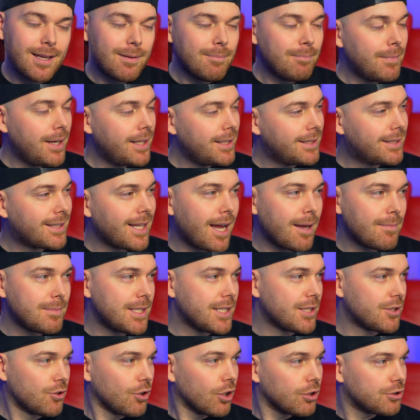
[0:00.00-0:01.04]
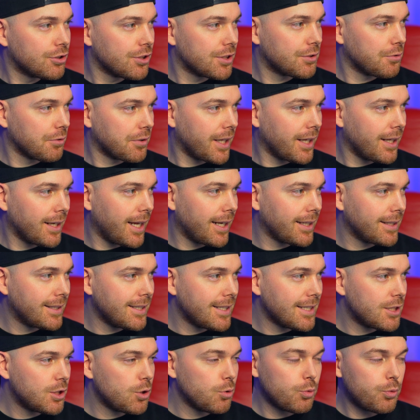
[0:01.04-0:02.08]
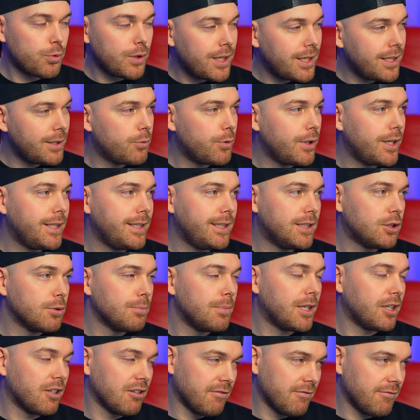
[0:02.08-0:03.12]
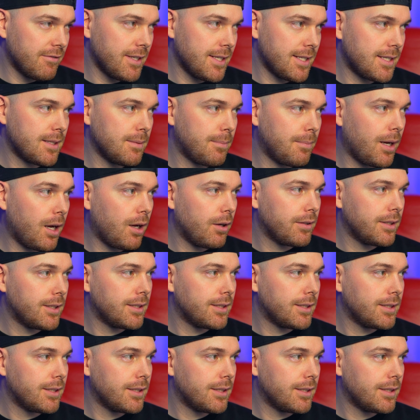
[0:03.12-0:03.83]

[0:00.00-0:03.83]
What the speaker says: many times it's not just okay like this. You really, really need to be convinced about